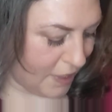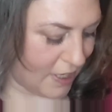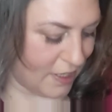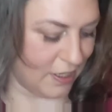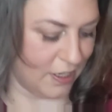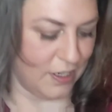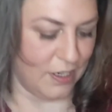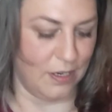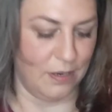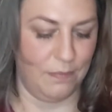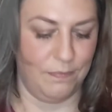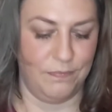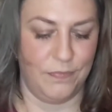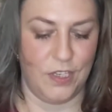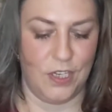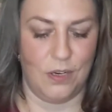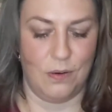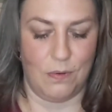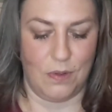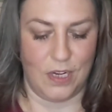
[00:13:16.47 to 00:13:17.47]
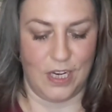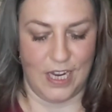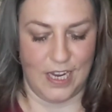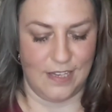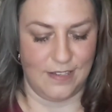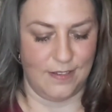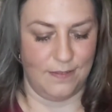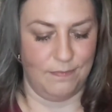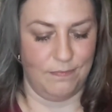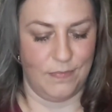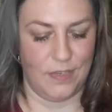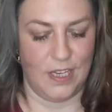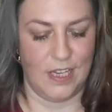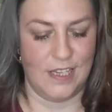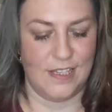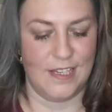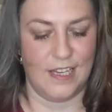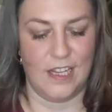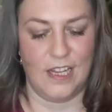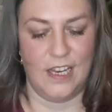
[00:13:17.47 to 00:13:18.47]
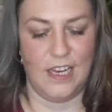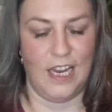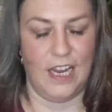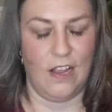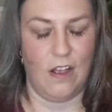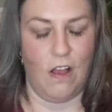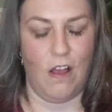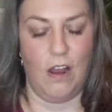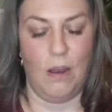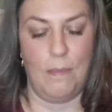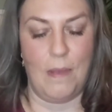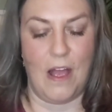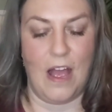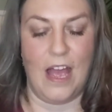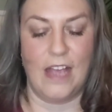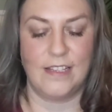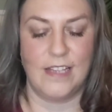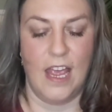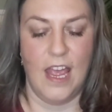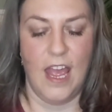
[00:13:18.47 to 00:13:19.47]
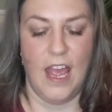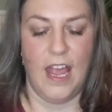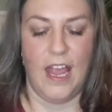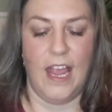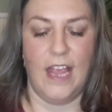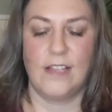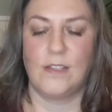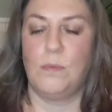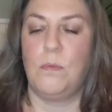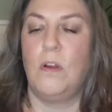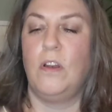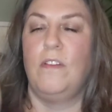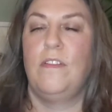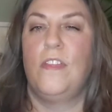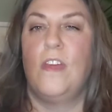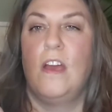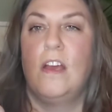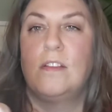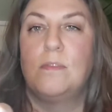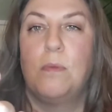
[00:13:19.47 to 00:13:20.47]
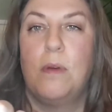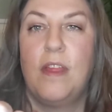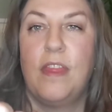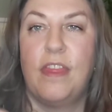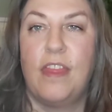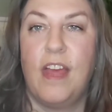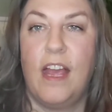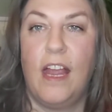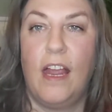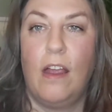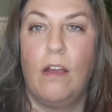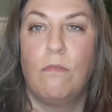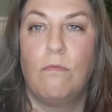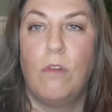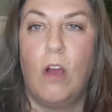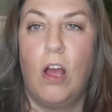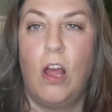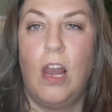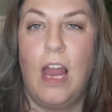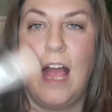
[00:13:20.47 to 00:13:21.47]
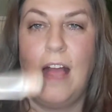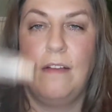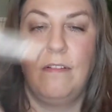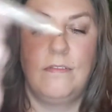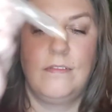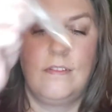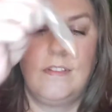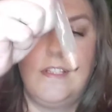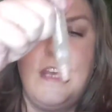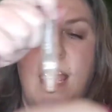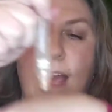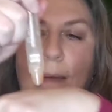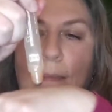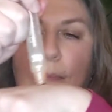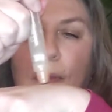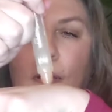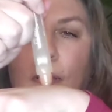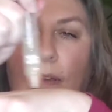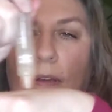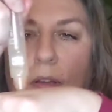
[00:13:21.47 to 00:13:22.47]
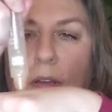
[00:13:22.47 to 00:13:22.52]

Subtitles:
I don't know what it is. It's a Clinique All About Eyes. It's one of those with the roller tip.